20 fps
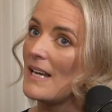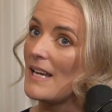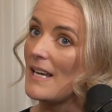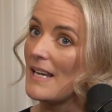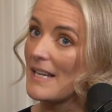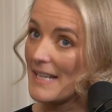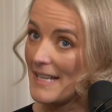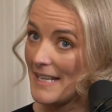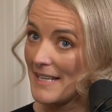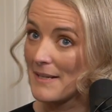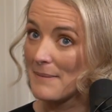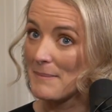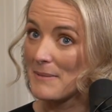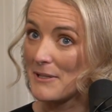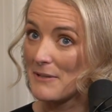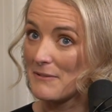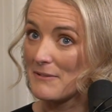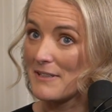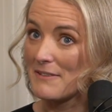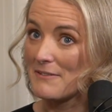Again, I'm
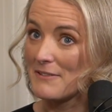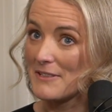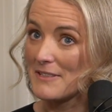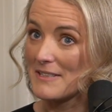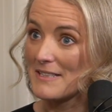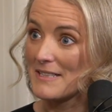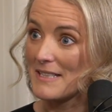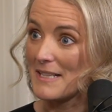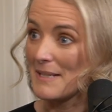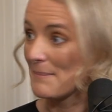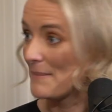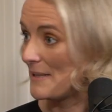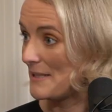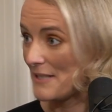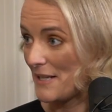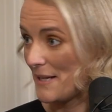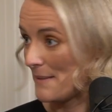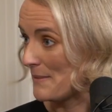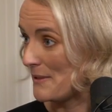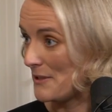going to reference like my
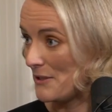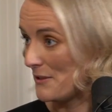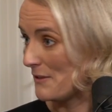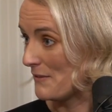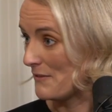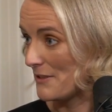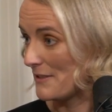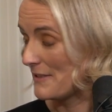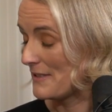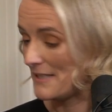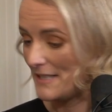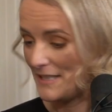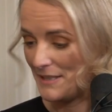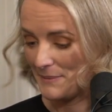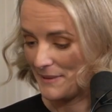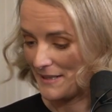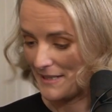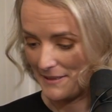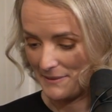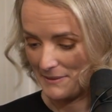time at university
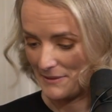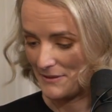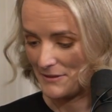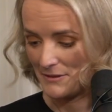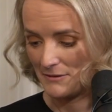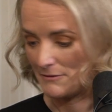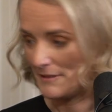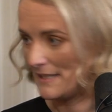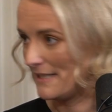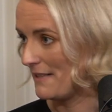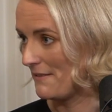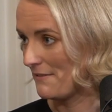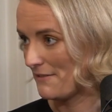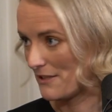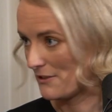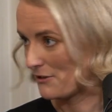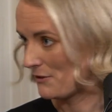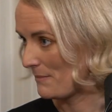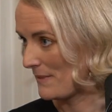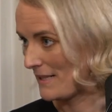when I was reading
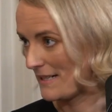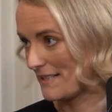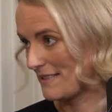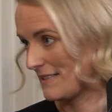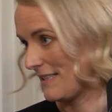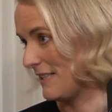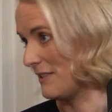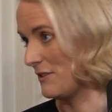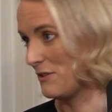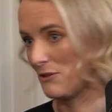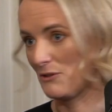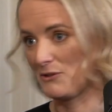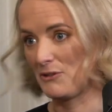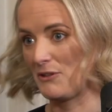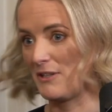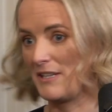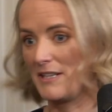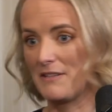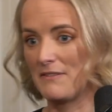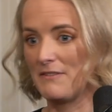fashion magazines and
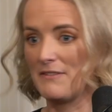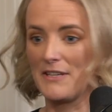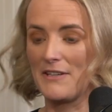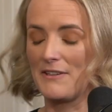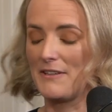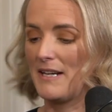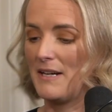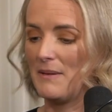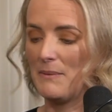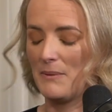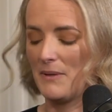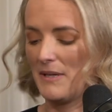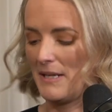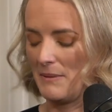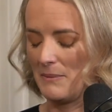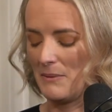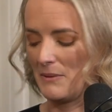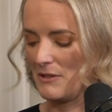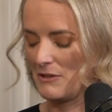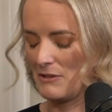trying to figure out what
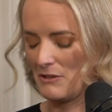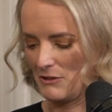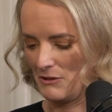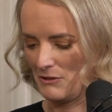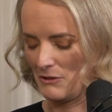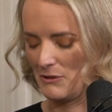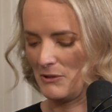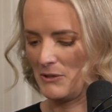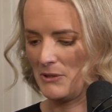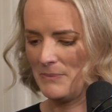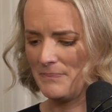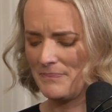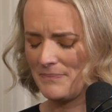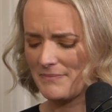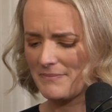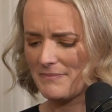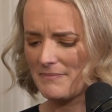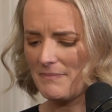I wanted to do.